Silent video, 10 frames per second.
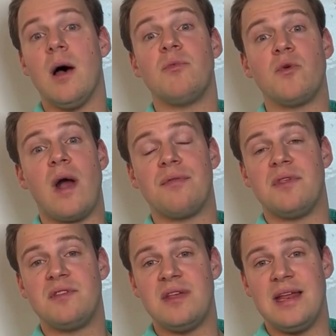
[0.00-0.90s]
throughout
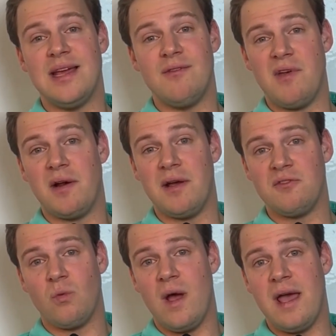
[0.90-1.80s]
the city in
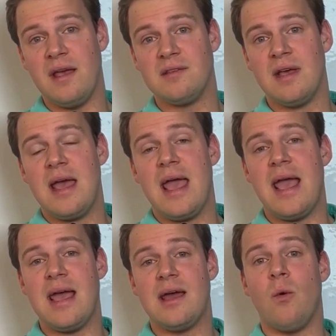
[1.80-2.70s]
various ways.
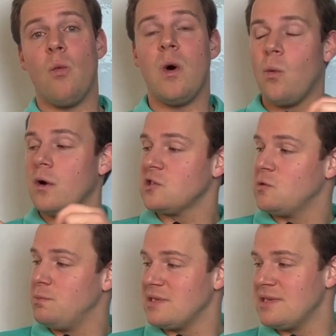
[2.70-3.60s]
And what we're
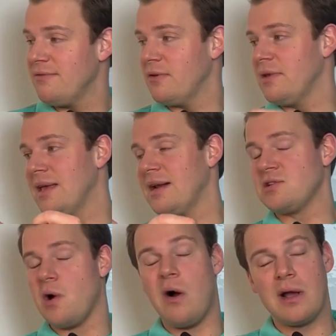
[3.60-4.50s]
specifically going
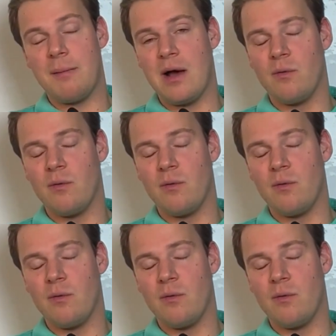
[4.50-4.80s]
to talk about